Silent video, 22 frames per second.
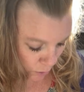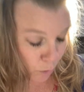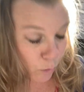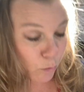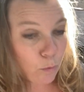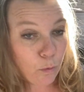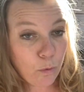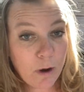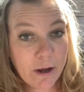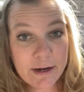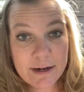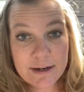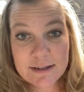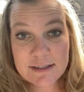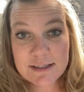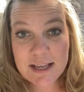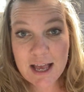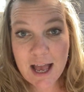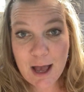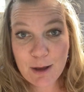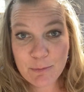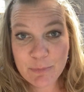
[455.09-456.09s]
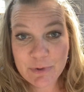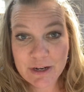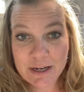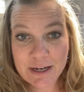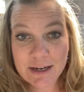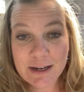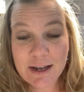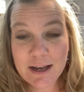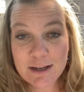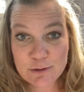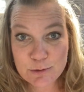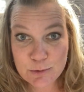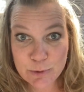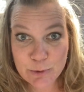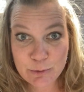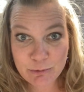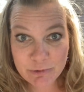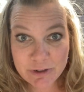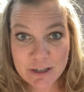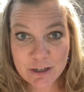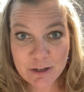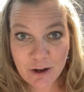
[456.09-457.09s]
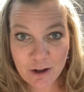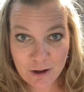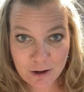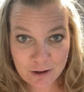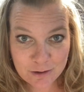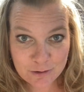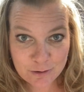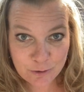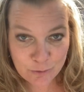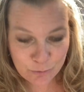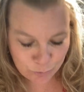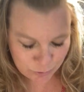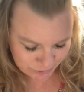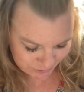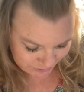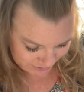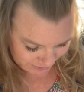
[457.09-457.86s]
What is happening? As we read on, we're